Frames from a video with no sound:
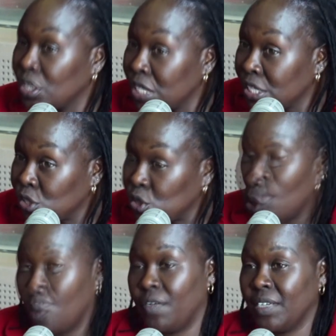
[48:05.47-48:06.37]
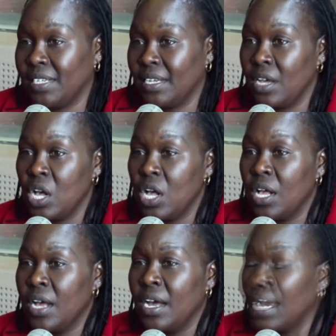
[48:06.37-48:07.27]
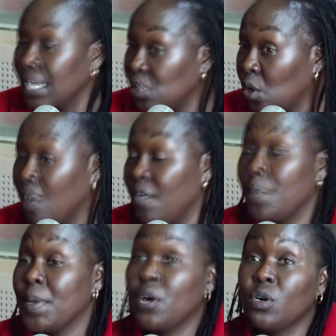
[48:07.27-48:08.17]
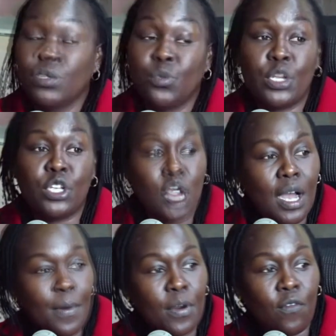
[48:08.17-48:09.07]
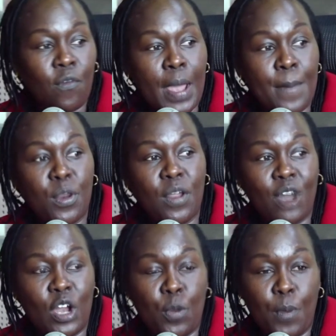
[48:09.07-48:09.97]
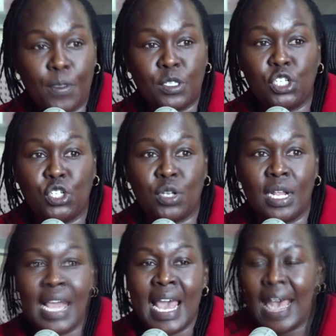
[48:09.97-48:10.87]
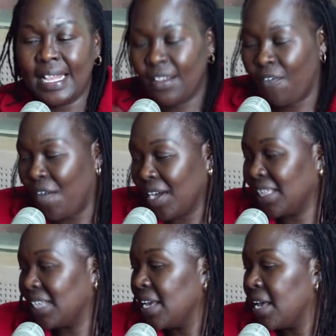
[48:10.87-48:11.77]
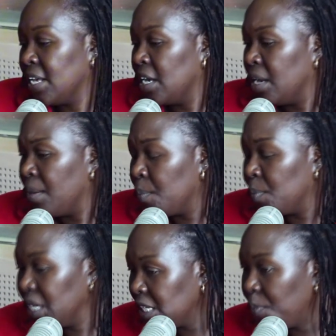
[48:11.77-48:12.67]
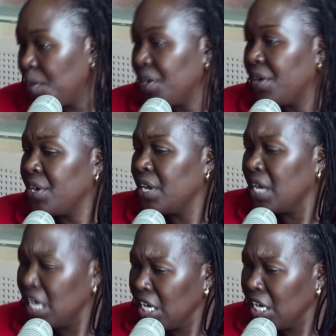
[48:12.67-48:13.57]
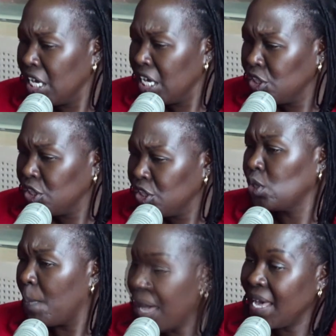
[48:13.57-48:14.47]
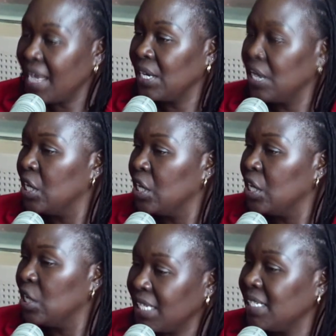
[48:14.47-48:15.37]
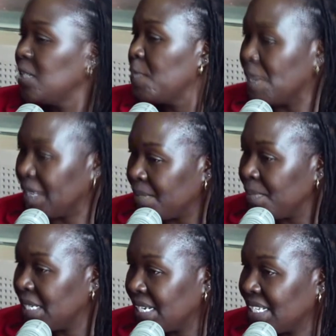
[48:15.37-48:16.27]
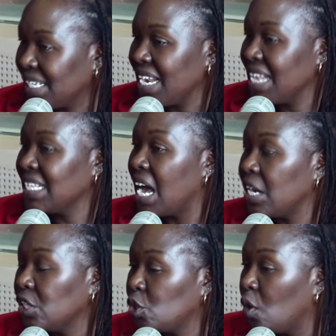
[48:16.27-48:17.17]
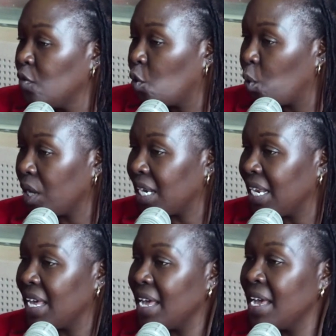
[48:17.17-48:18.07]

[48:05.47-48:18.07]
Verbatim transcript: resolve it yes resolve it because when you talk about employee value proposition and the fact that disciplinary issues pain challenges misunderstandings are resolved quickly